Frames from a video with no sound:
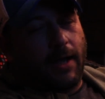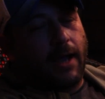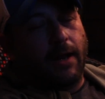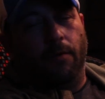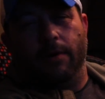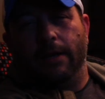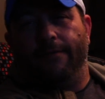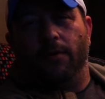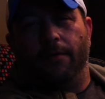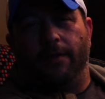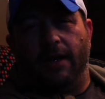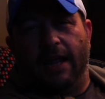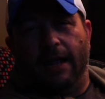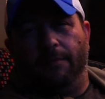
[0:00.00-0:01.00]
I don't even know
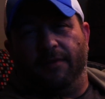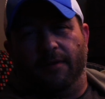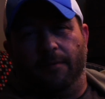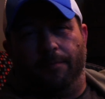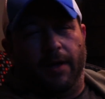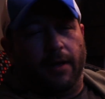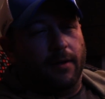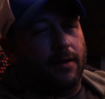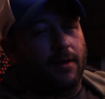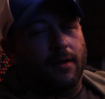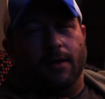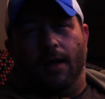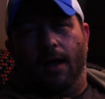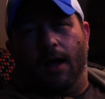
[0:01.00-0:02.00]
the names of them, but
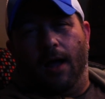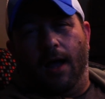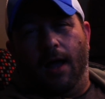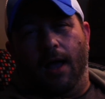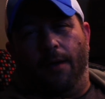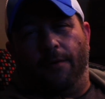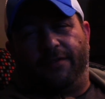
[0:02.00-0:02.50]
it